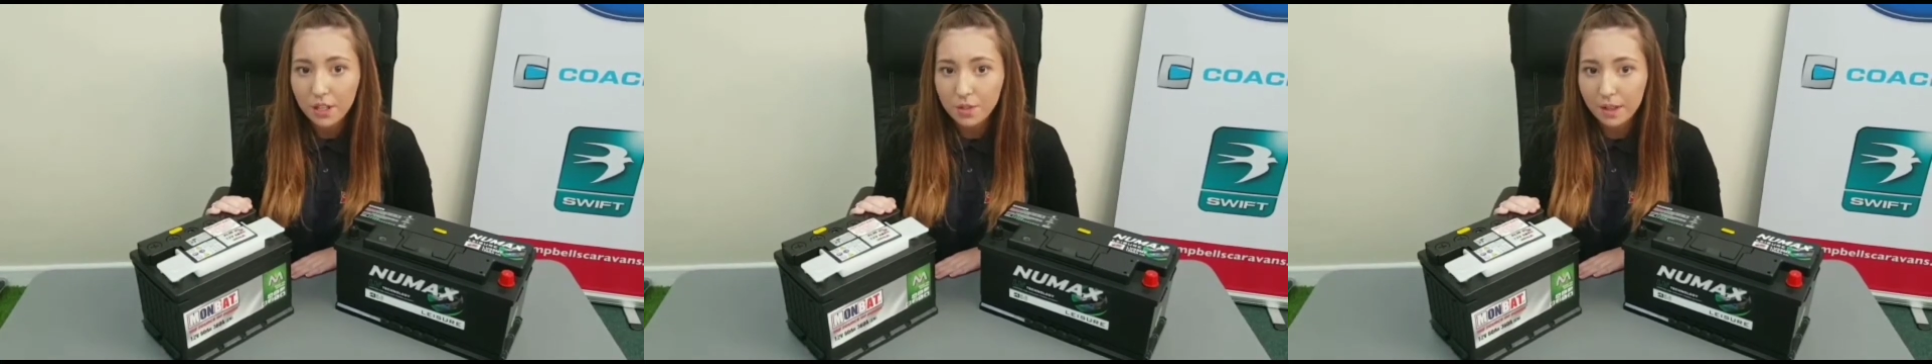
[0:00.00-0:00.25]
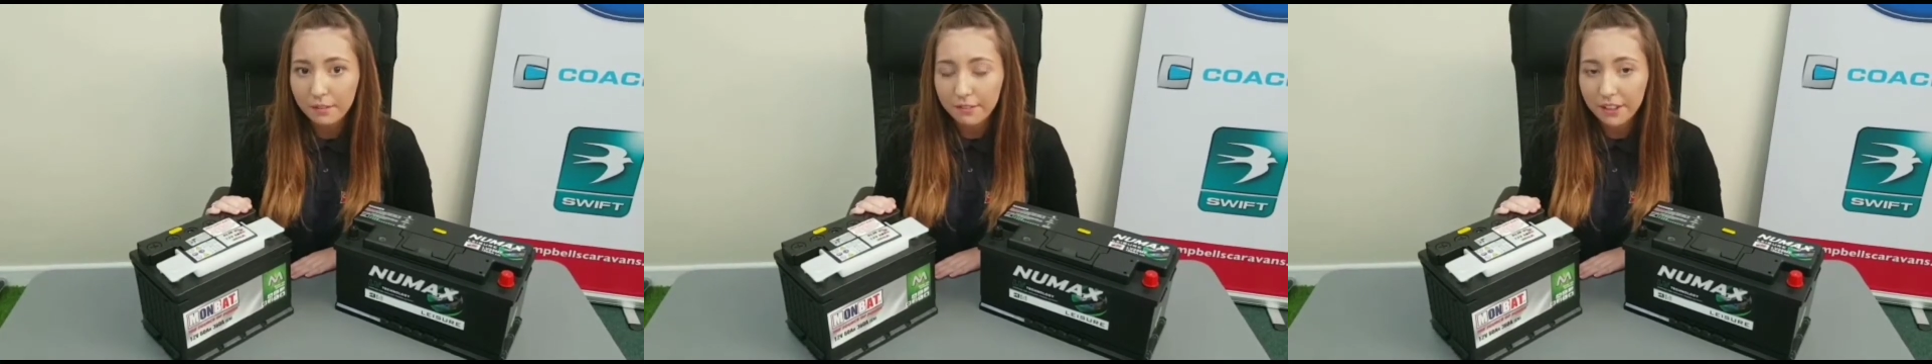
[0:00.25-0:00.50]

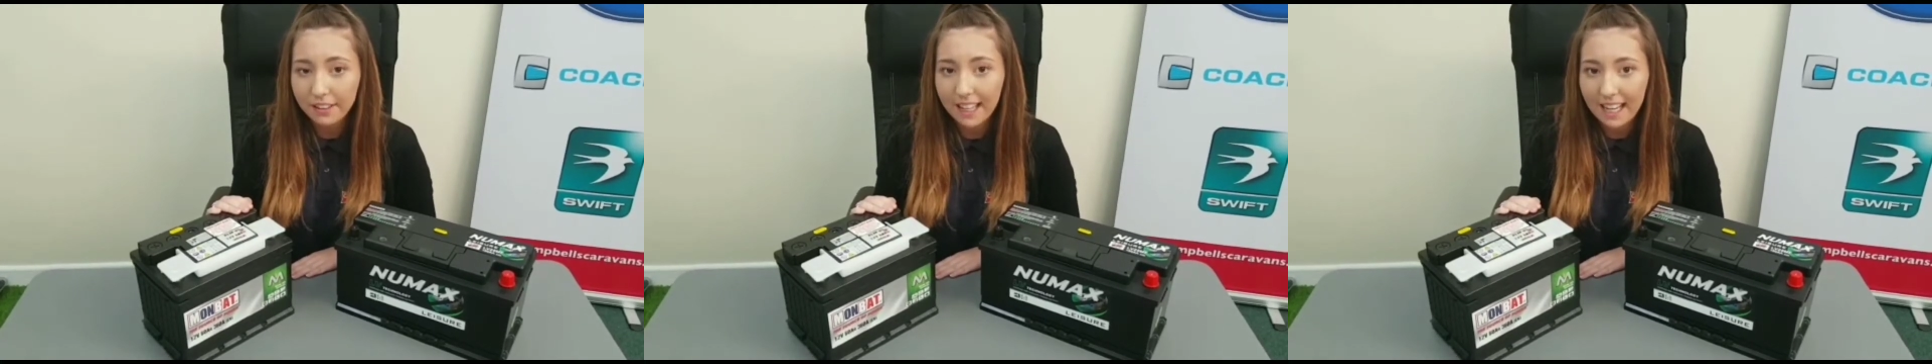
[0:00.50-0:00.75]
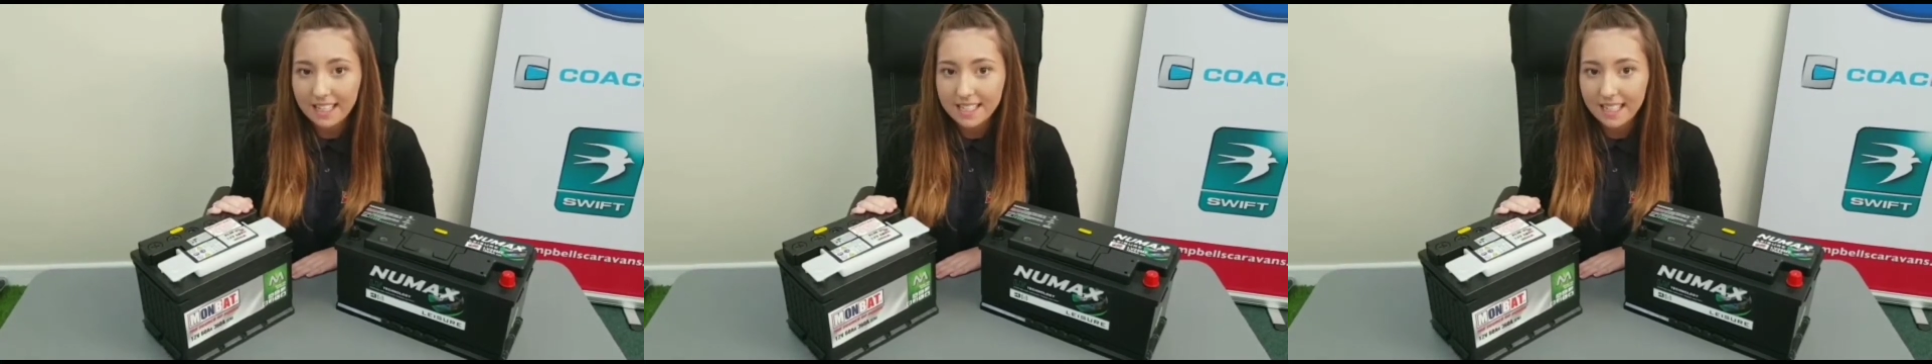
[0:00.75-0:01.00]
12 volt
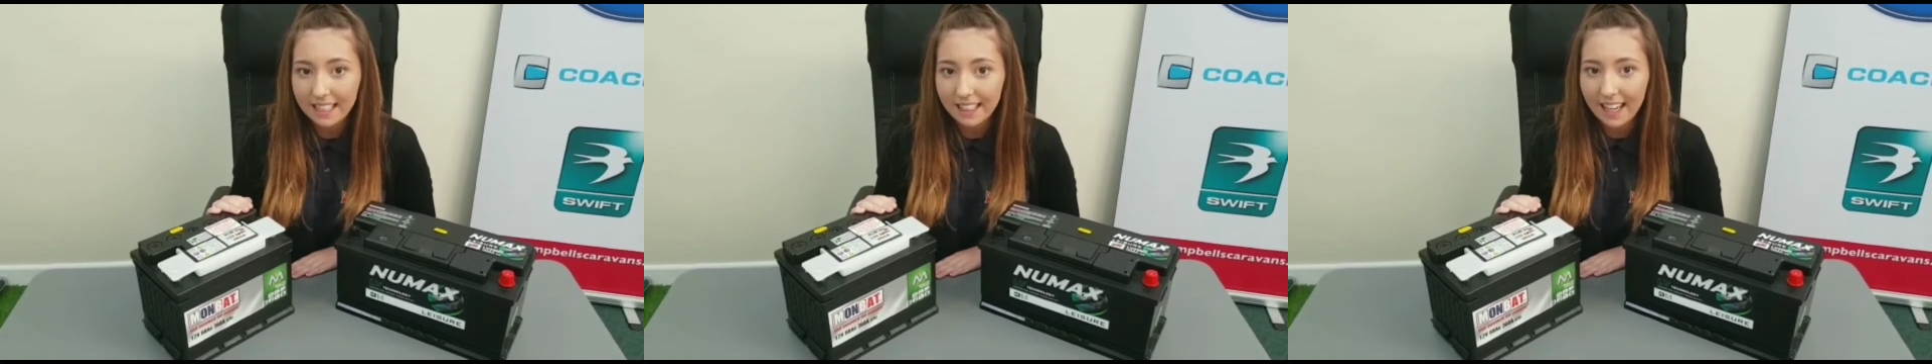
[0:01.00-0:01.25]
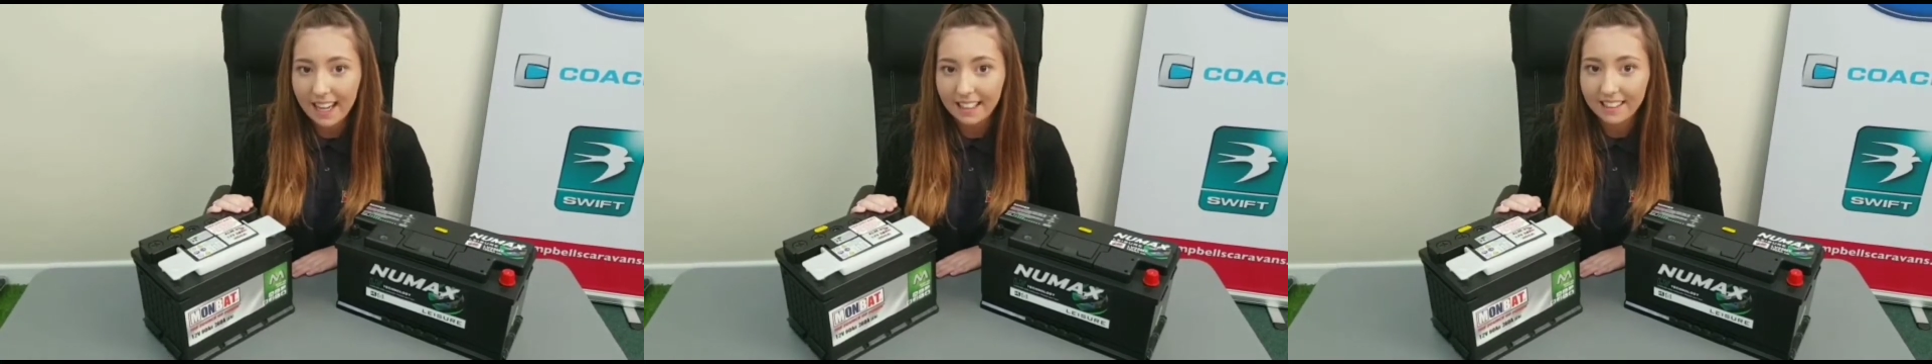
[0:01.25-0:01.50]

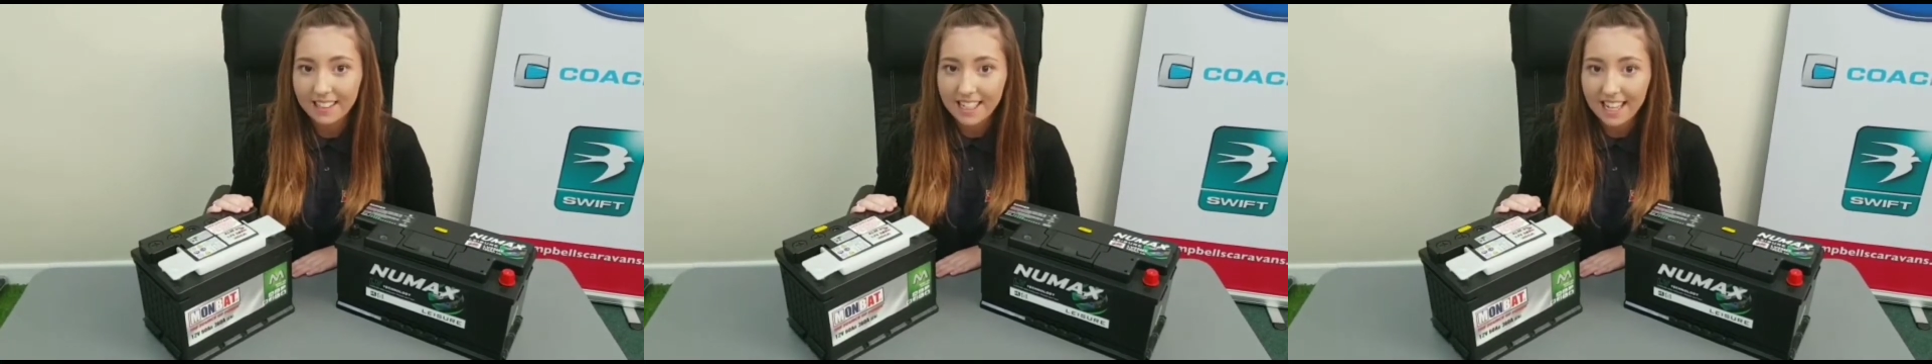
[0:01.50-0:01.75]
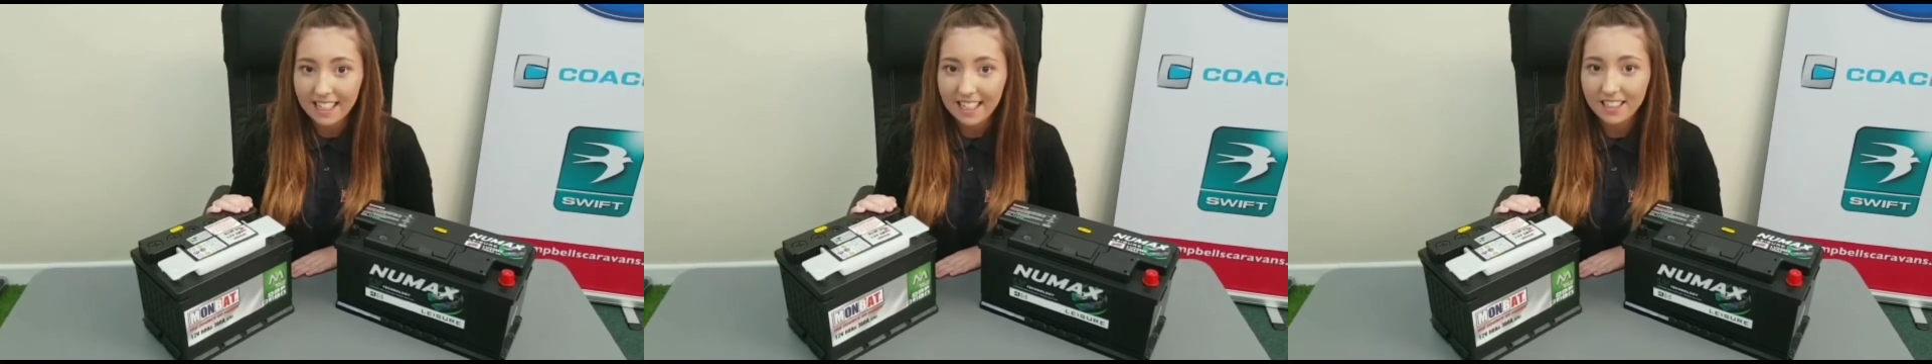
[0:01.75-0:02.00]
lighting, and
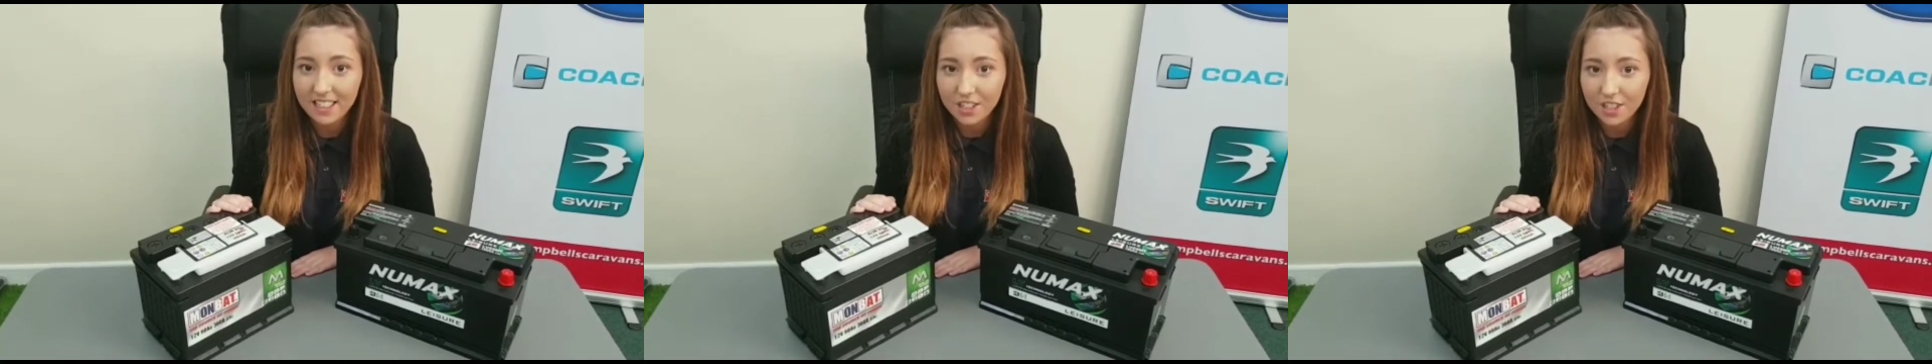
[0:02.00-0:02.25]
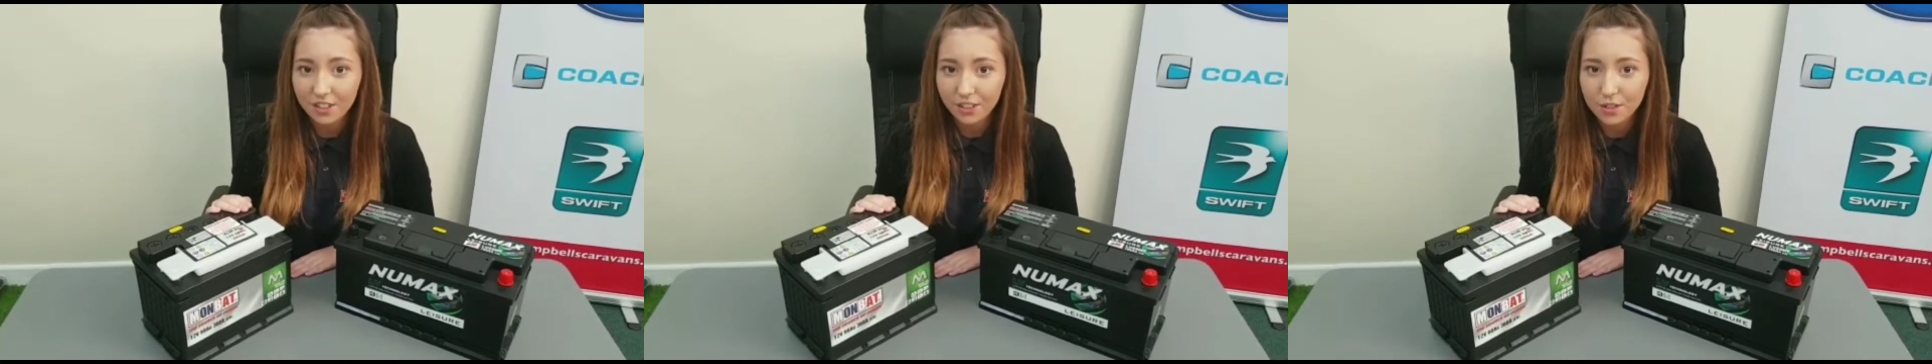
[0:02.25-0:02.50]
any
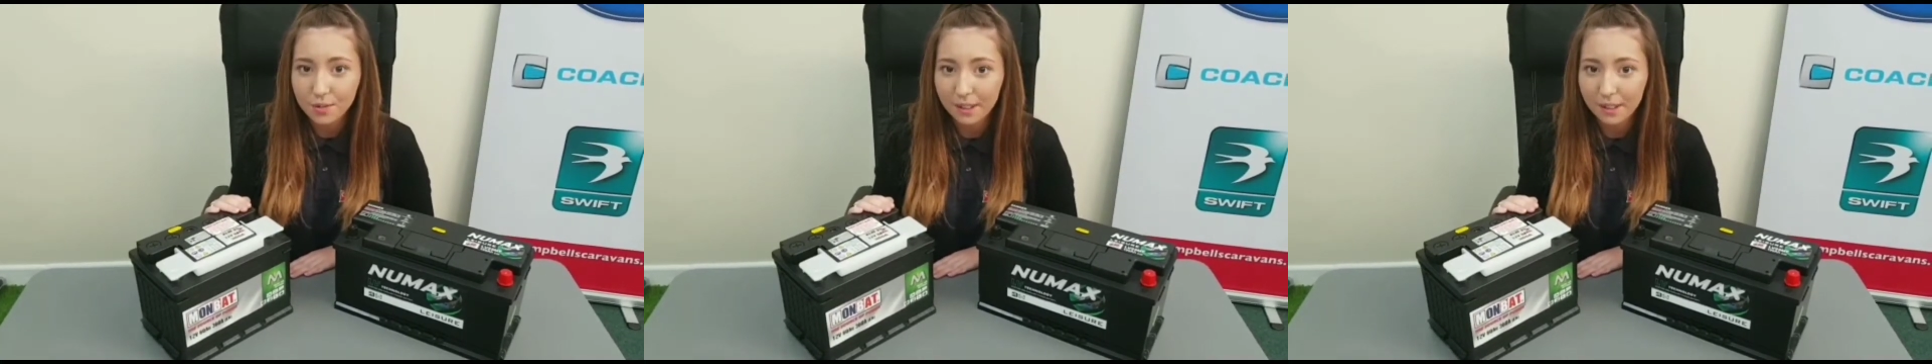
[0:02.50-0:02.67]
additional